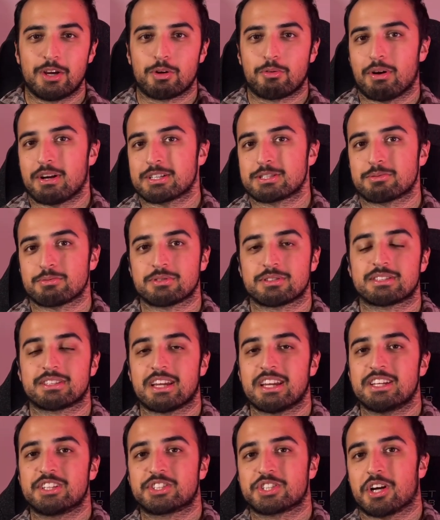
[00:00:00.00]
Quest will
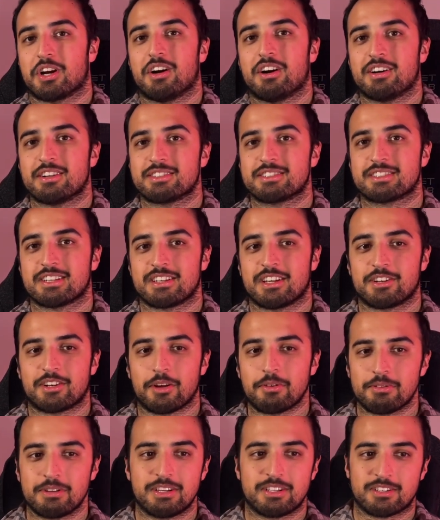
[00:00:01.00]
stay charged and I
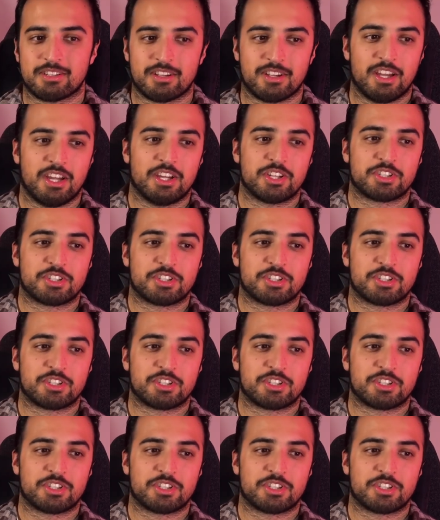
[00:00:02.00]
don't need to